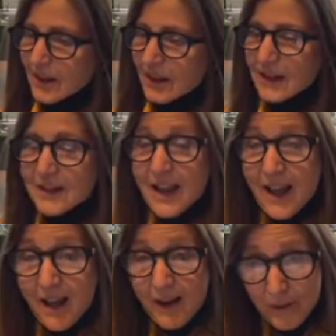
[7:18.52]
And
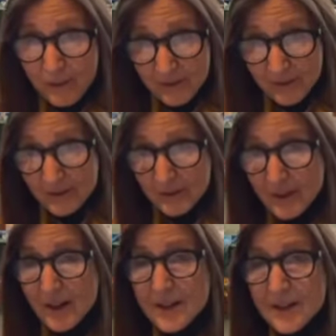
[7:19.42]
now,
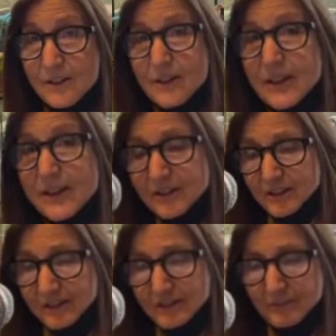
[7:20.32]
a year
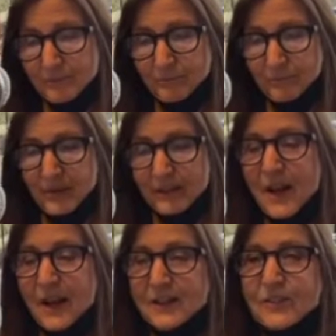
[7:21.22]
later,
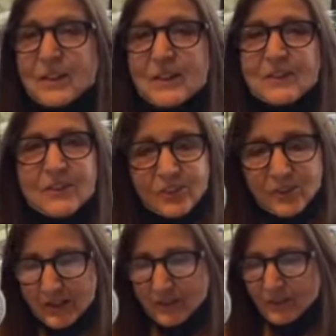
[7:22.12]
19
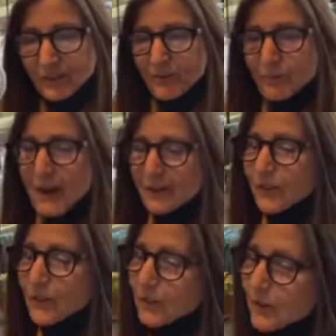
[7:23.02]
states have passed
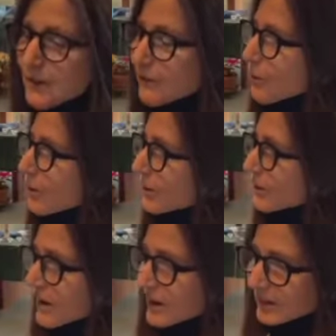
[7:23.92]
34
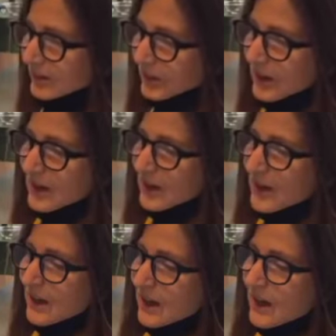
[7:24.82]
laws
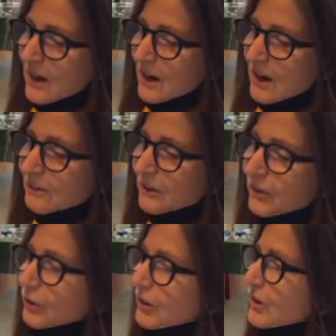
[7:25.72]

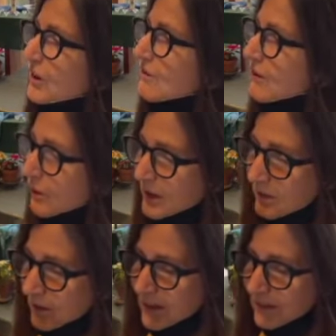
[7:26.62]
restricting voting
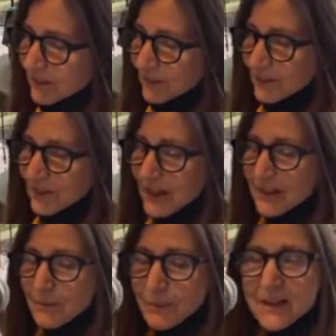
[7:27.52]
rights and
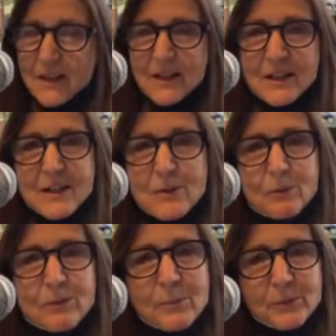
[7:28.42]
impeding equal
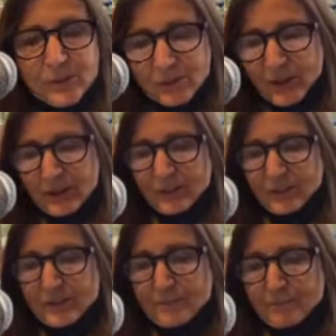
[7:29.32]

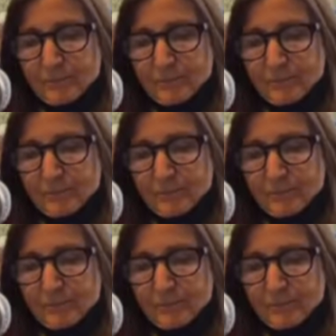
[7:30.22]
representation.